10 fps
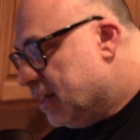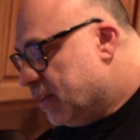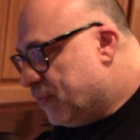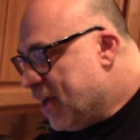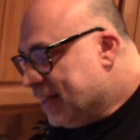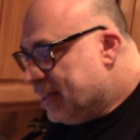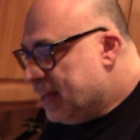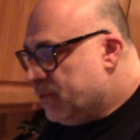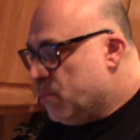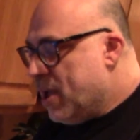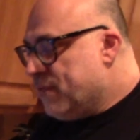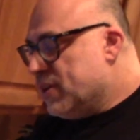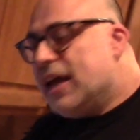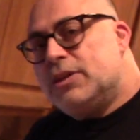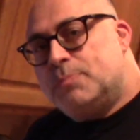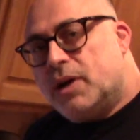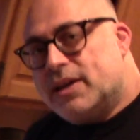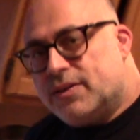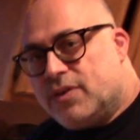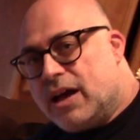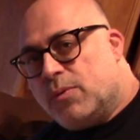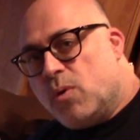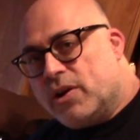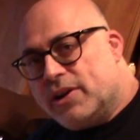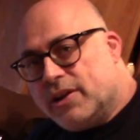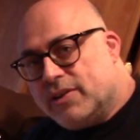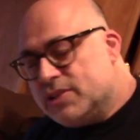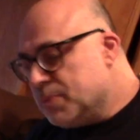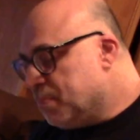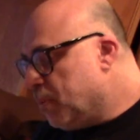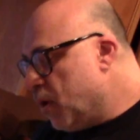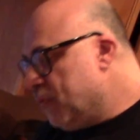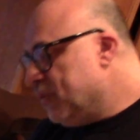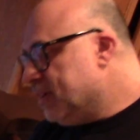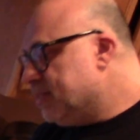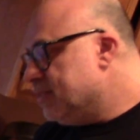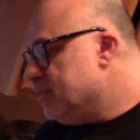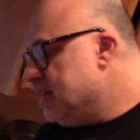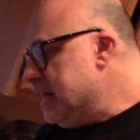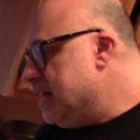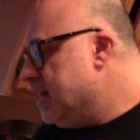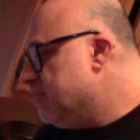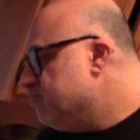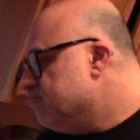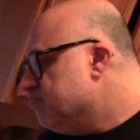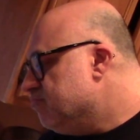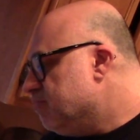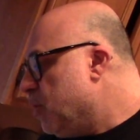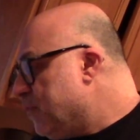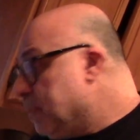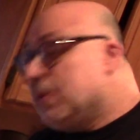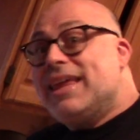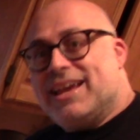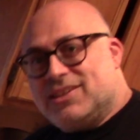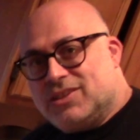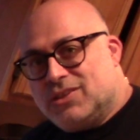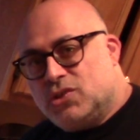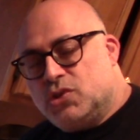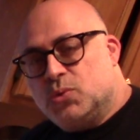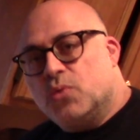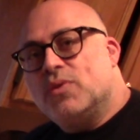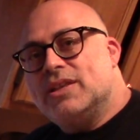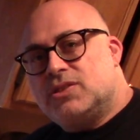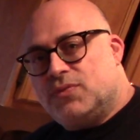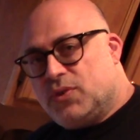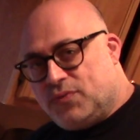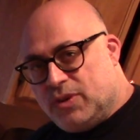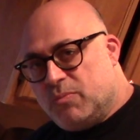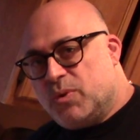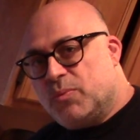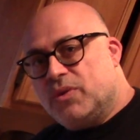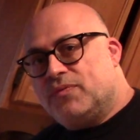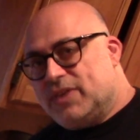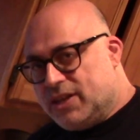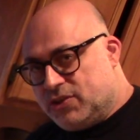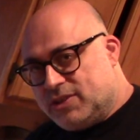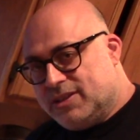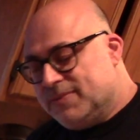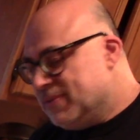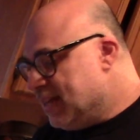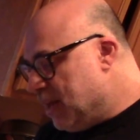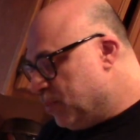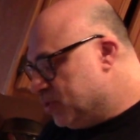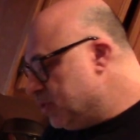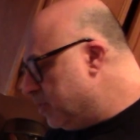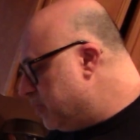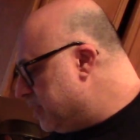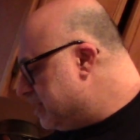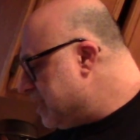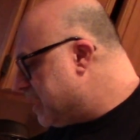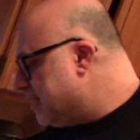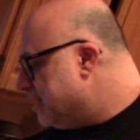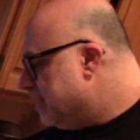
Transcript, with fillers: the fact that we have a nice bucket of hot water here is a perfect, uh, perfect place to do a rinse of your film when we're finished. And I will show you in a second.